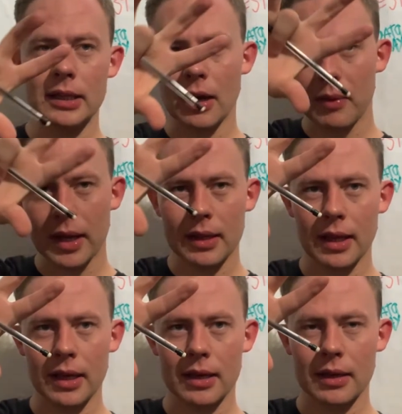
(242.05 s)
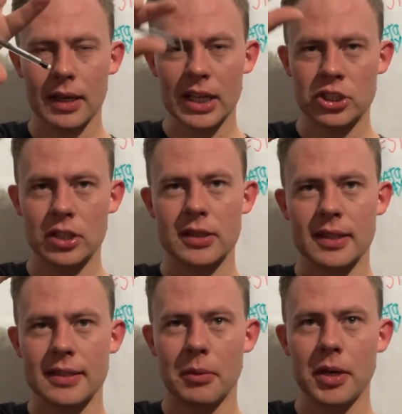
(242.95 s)
That way, like, it's just a
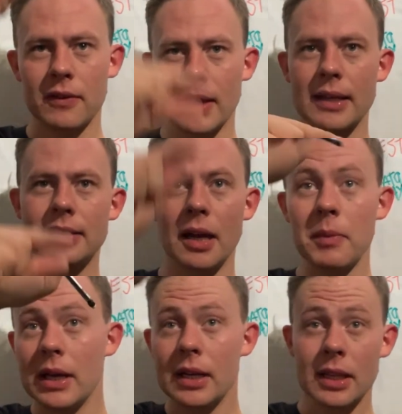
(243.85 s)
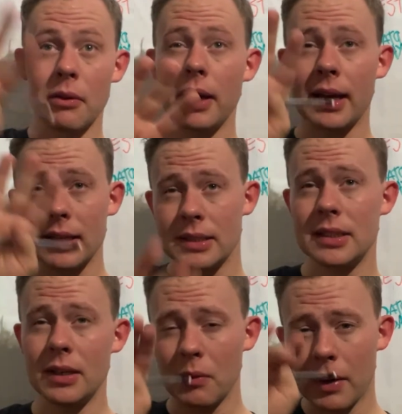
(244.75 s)
summary of that step. That way I can
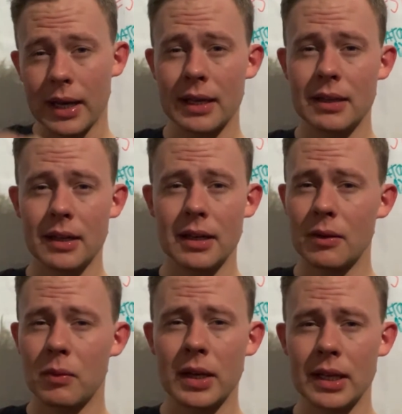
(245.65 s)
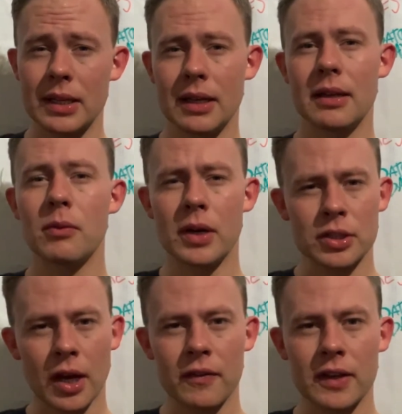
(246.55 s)
see why he did it, what he did, where
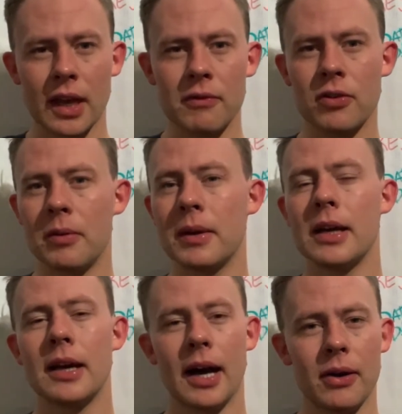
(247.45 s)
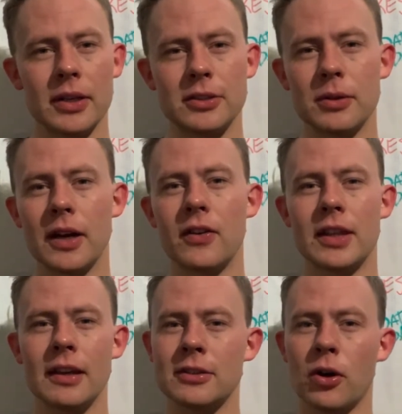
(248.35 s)
traffic came from, how he's doing
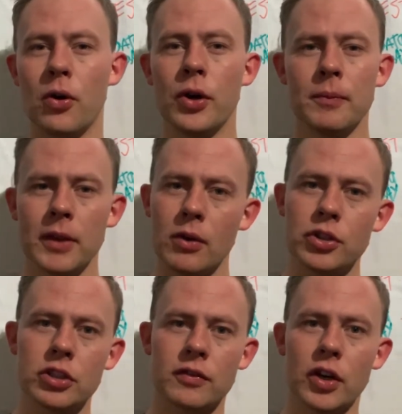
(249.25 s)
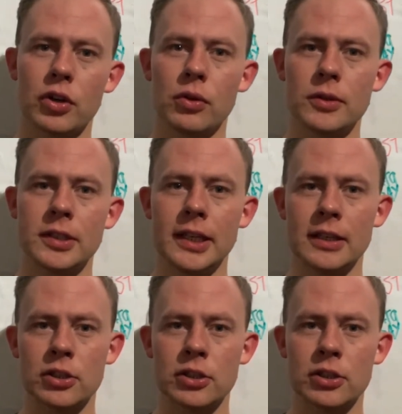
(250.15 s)
everything. So it was just very cool to see.